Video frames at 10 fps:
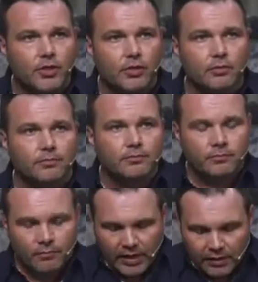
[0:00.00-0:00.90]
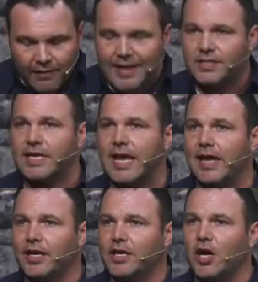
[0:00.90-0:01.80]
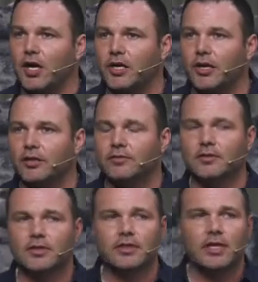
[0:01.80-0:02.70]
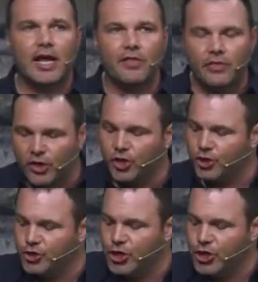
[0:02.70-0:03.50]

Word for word: to investigate and conquer, and then the good